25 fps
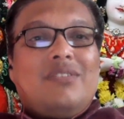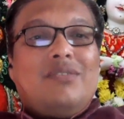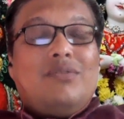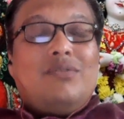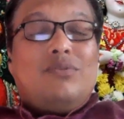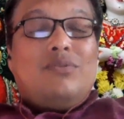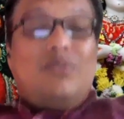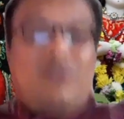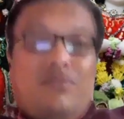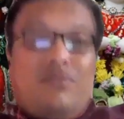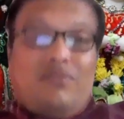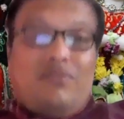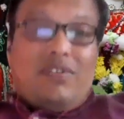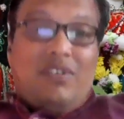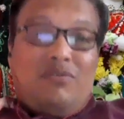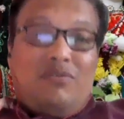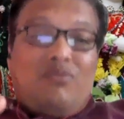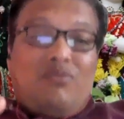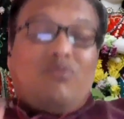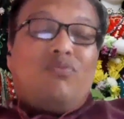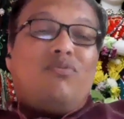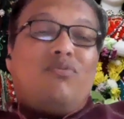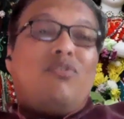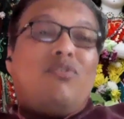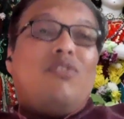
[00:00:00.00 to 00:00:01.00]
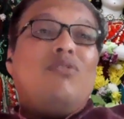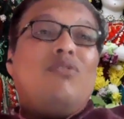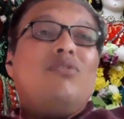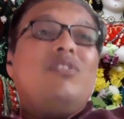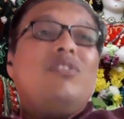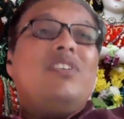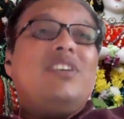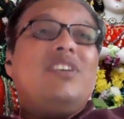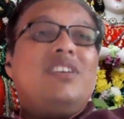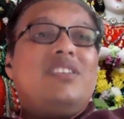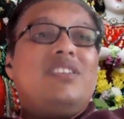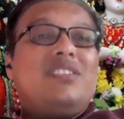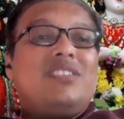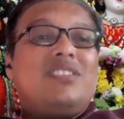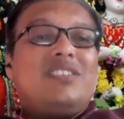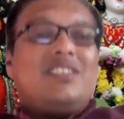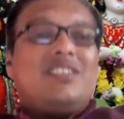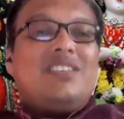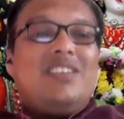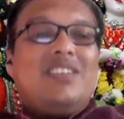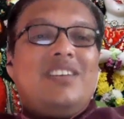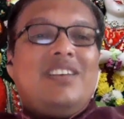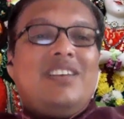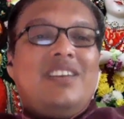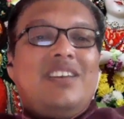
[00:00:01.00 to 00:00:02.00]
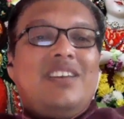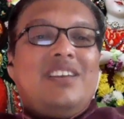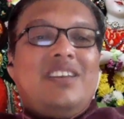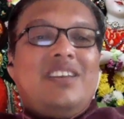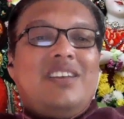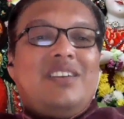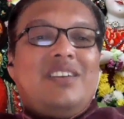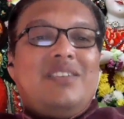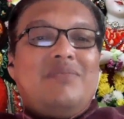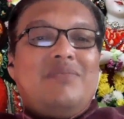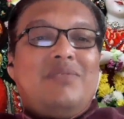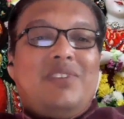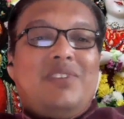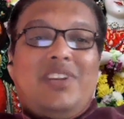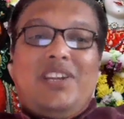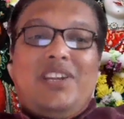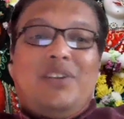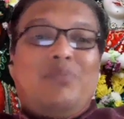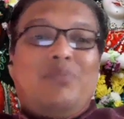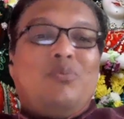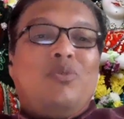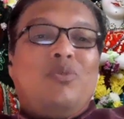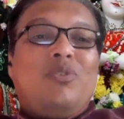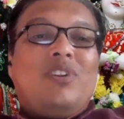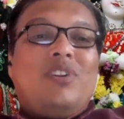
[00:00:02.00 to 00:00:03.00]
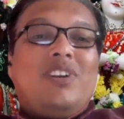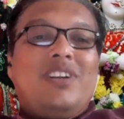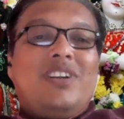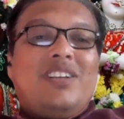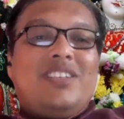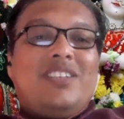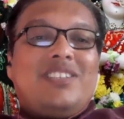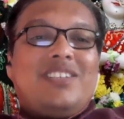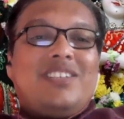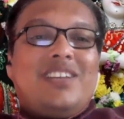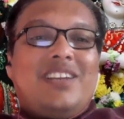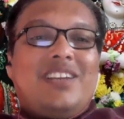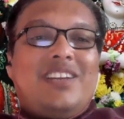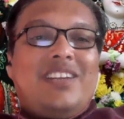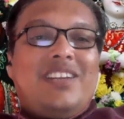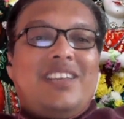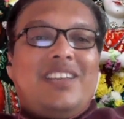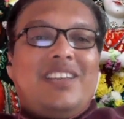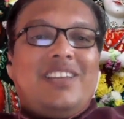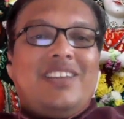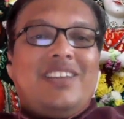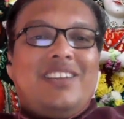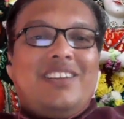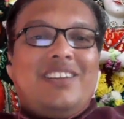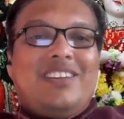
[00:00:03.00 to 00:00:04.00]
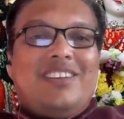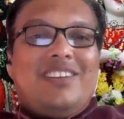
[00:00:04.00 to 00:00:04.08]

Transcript: So if we have to follow this, we need more understanding.